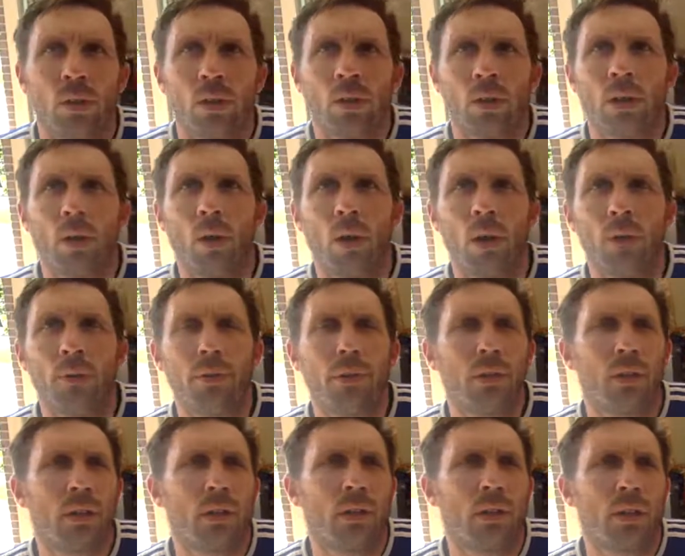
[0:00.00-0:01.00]
Come on.
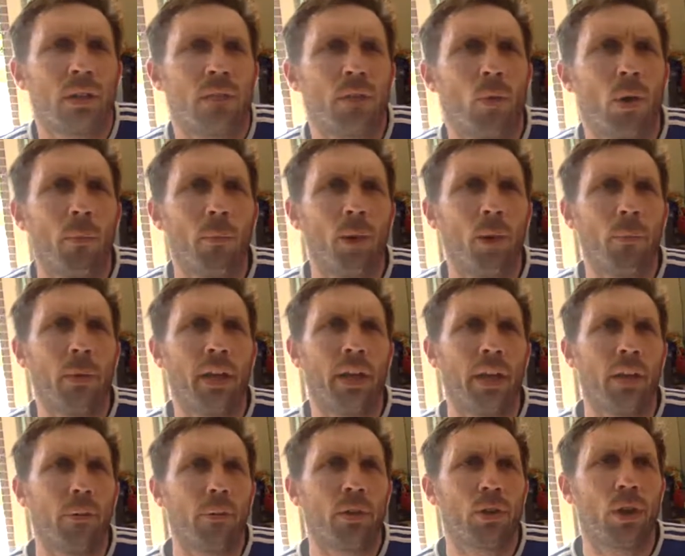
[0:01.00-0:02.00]
Give you one more
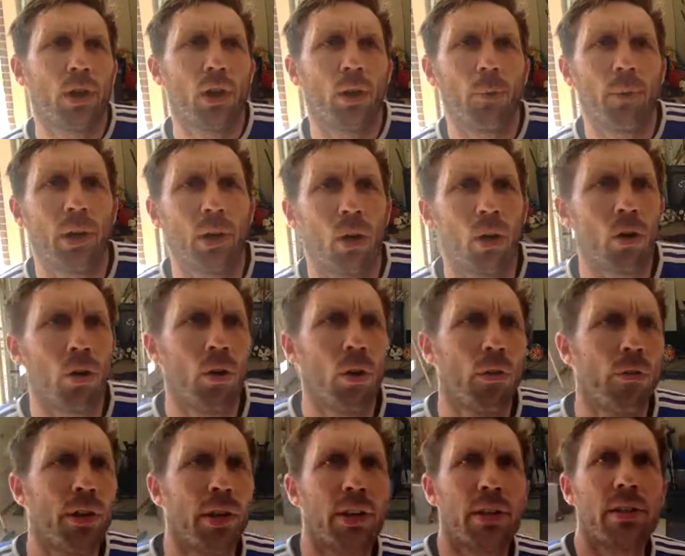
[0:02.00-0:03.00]
minute. We've got a little bit longer
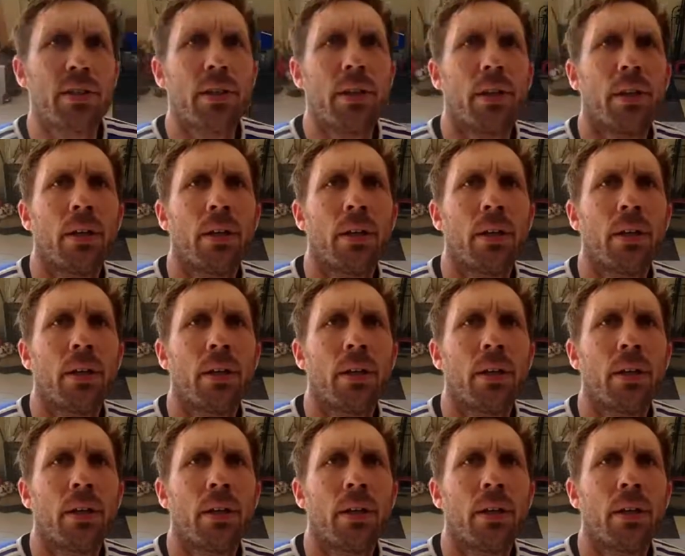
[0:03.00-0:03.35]
over this.